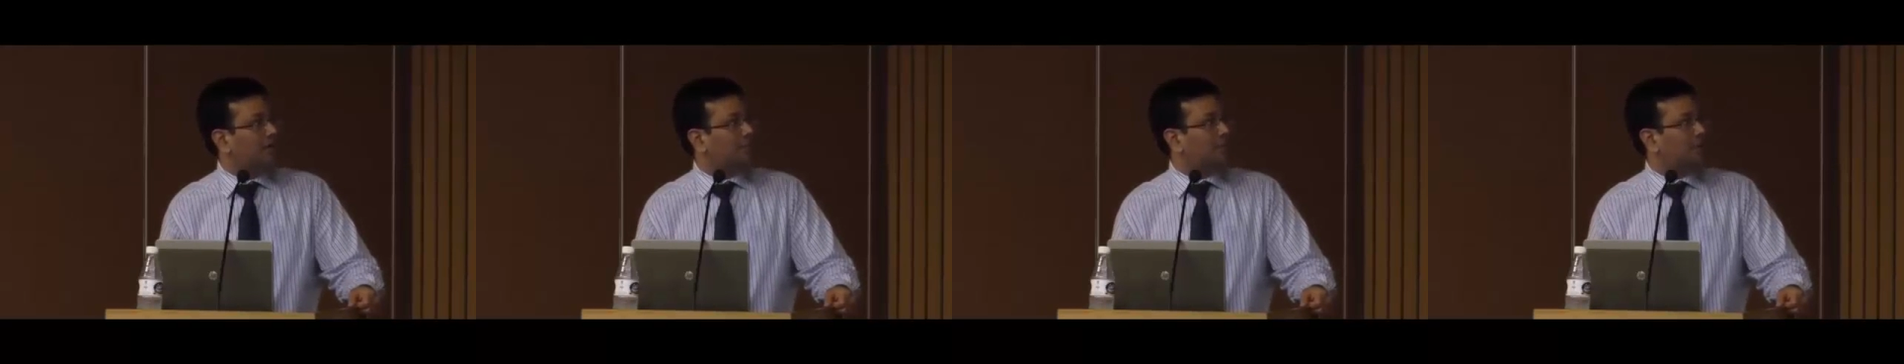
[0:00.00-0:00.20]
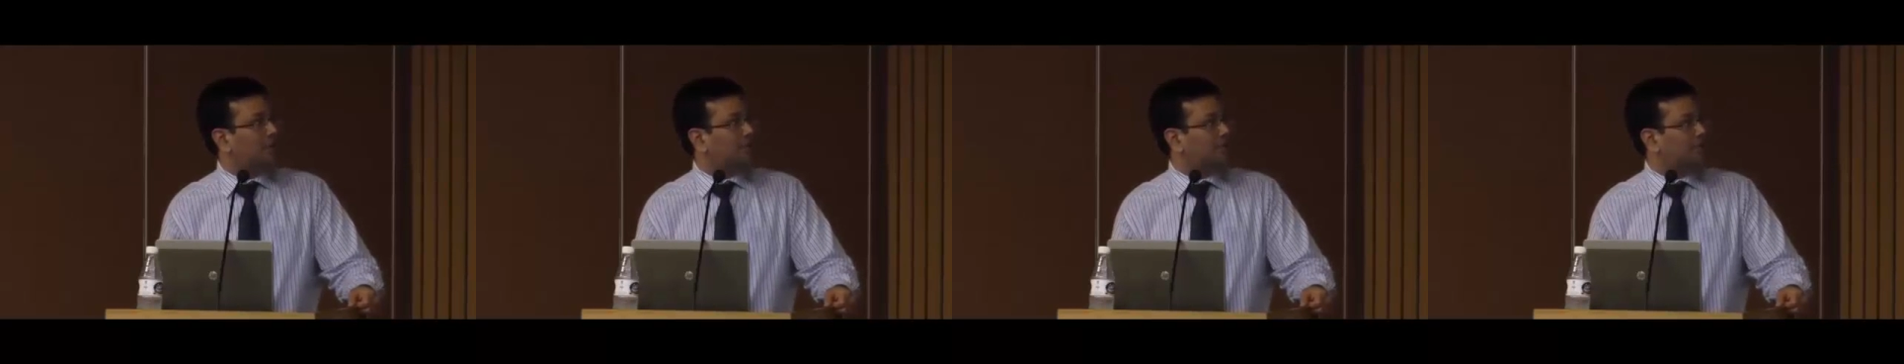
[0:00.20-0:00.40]

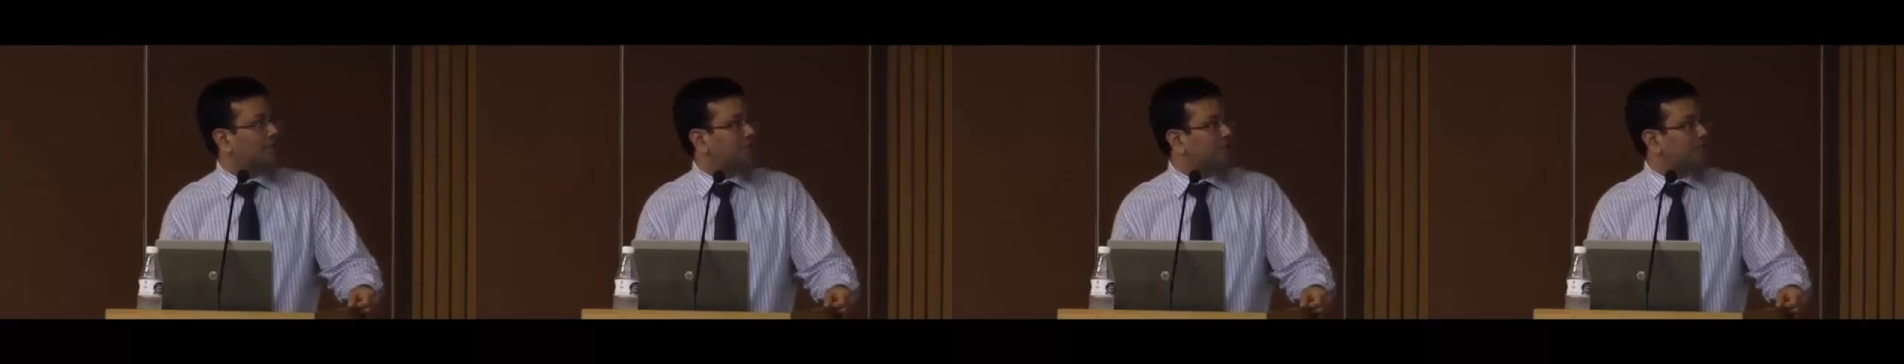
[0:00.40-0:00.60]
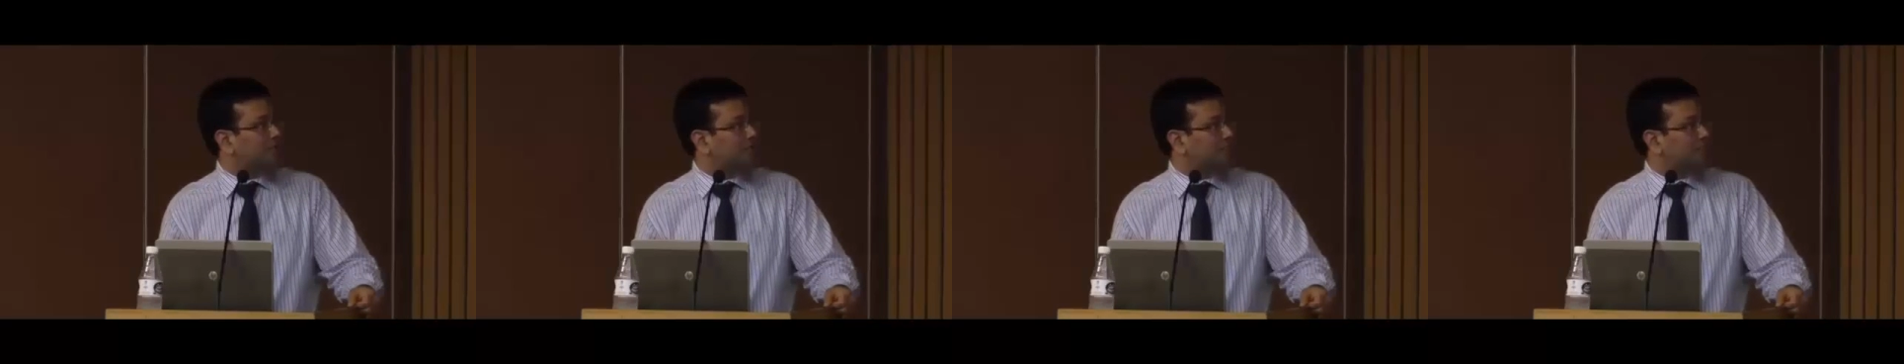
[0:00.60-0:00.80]
in health
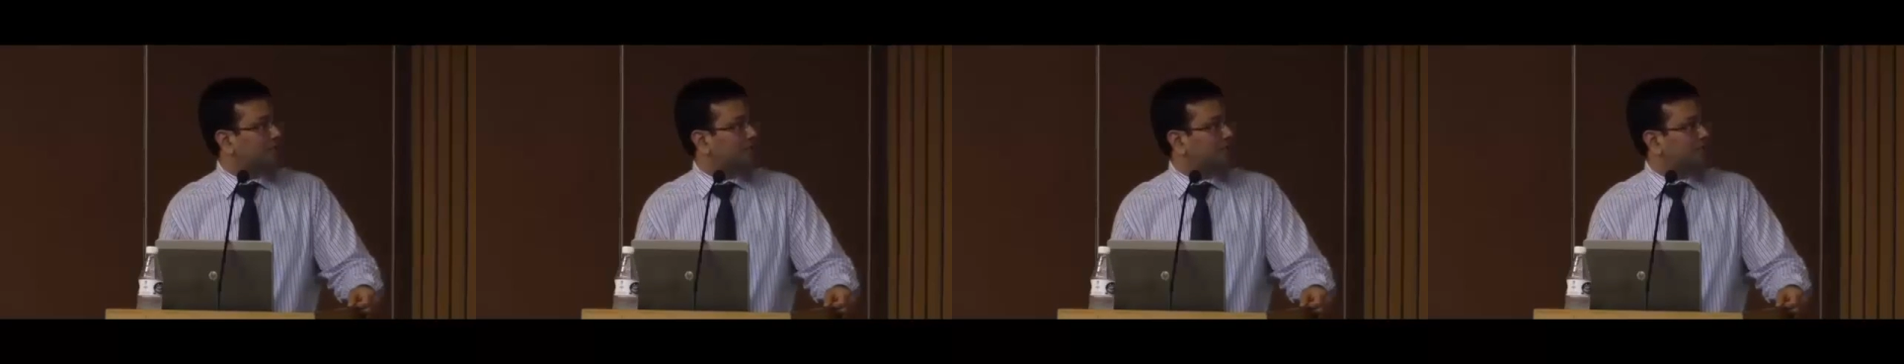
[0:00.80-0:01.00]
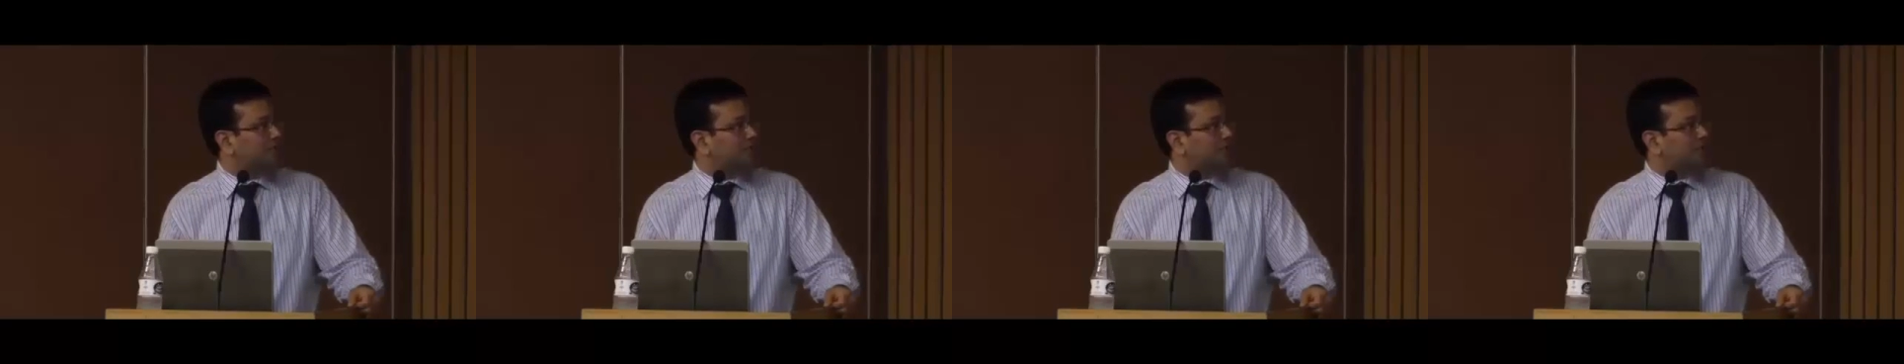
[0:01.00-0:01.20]
policy and
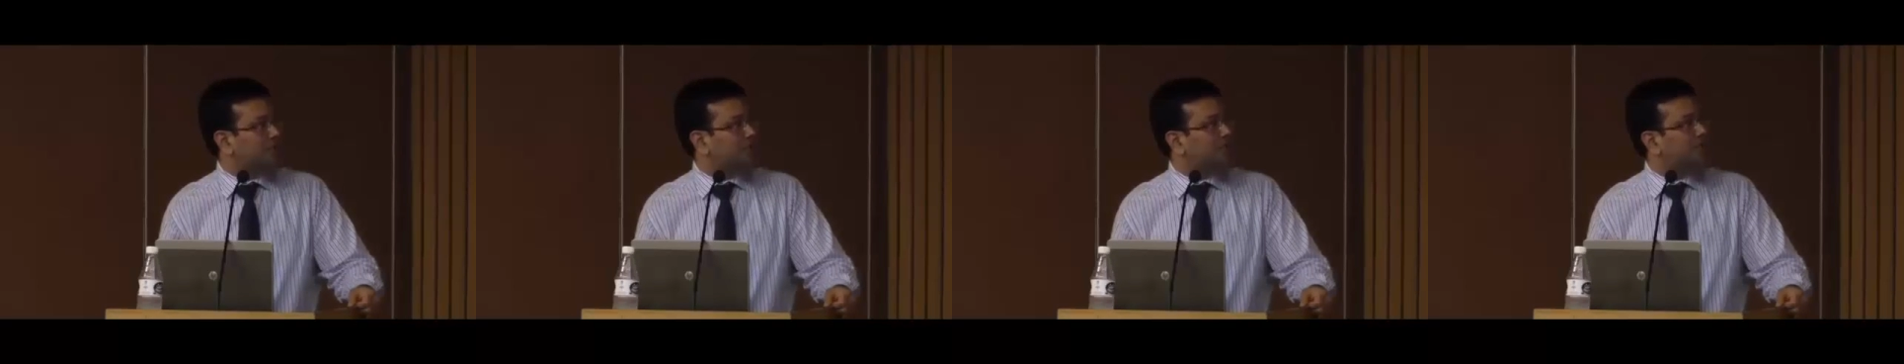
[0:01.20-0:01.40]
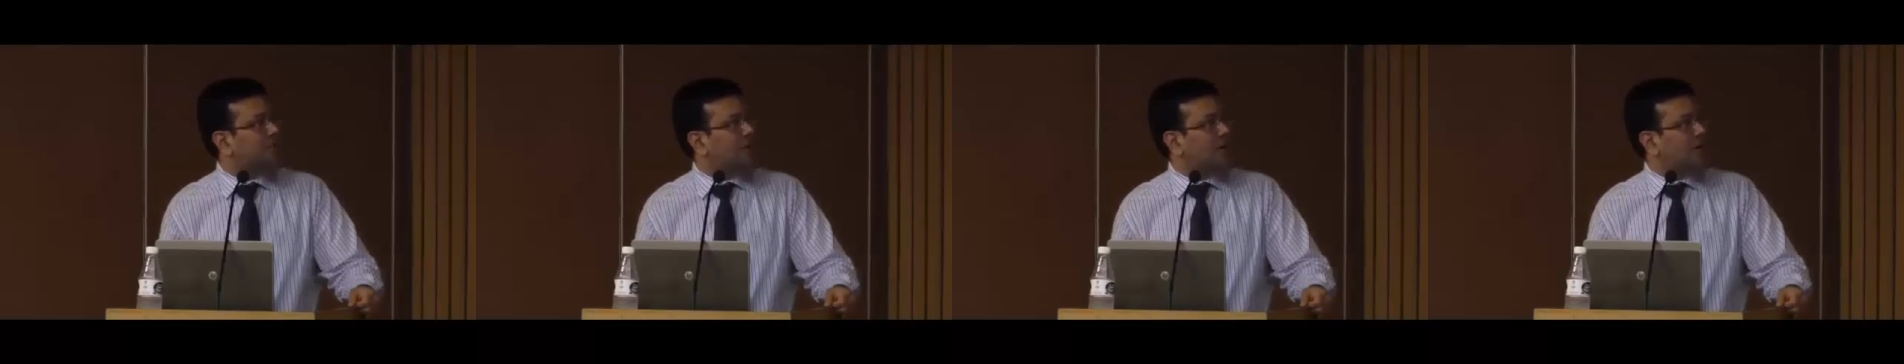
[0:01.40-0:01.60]
systems
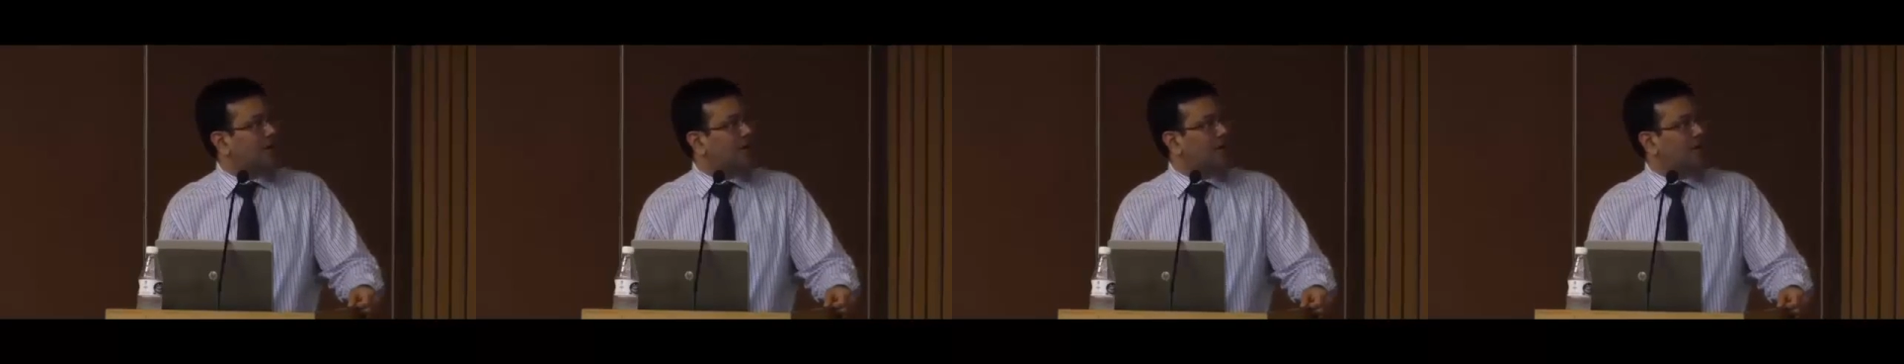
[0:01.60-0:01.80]
research,